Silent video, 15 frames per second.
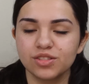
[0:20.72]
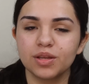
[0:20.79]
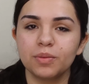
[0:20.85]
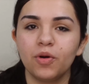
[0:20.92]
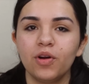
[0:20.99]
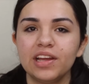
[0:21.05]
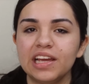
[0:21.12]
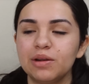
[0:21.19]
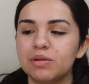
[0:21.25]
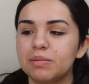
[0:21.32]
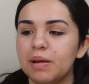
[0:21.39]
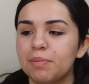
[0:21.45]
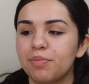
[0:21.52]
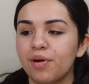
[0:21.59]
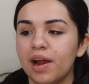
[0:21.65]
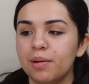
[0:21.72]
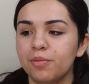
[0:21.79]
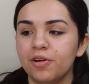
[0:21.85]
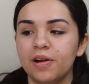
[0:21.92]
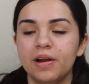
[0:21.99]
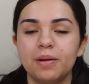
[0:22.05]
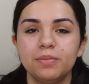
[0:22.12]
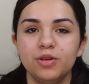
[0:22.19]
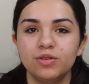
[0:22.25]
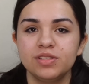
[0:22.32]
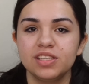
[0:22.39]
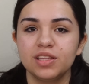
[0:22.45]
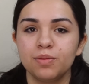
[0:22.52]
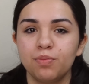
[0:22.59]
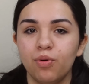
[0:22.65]
So I'm going in with my primer and I'm
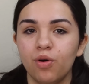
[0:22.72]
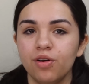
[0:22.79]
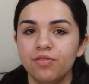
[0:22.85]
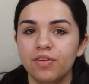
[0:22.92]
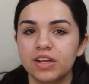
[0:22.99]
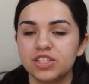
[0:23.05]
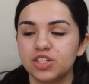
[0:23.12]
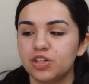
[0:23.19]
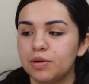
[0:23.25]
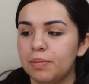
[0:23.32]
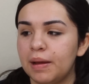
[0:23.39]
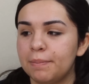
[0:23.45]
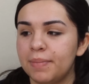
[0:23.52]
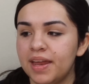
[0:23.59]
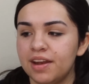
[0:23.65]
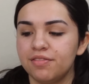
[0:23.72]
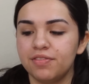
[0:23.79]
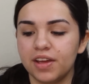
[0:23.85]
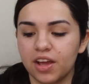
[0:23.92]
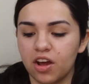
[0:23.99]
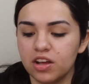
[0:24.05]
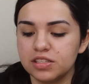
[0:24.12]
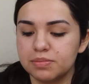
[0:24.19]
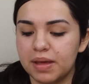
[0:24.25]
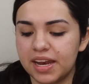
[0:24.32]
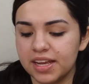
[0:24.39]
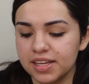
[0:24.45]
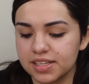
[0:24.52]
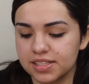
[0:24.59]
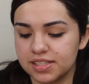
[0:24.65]
using the POREfessional by Benefit
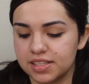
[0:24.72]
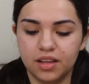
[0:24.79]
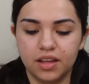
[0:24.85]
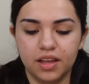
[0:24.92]
Cosmetics.